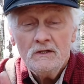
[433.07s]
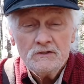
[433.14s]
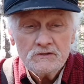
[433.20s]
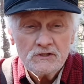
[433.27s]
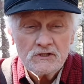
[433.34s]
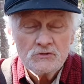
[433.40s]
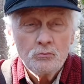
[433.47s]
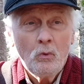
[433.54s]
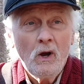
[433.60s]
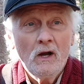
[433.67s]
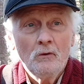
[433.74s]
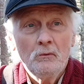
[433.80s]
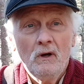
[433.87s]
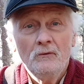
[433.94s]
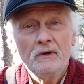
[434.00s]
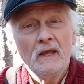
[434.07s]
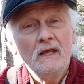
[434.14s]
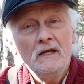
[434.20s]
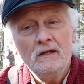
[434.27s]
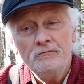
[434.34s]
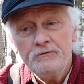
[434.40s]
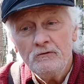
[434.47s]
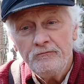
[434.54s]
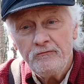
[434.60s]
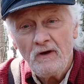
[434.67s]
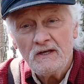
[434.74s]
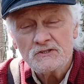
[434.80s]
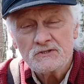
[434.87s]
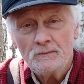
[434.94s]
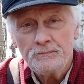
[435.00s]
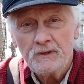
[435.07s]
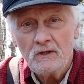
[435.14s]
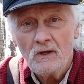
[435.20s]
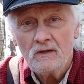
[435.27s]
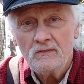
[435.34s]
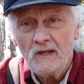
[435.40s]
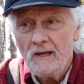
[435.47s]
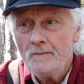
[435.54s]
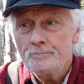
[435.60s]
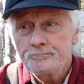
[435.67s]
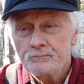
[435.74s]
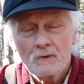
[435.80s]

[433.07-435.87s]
Just walk around, and if you find something like that,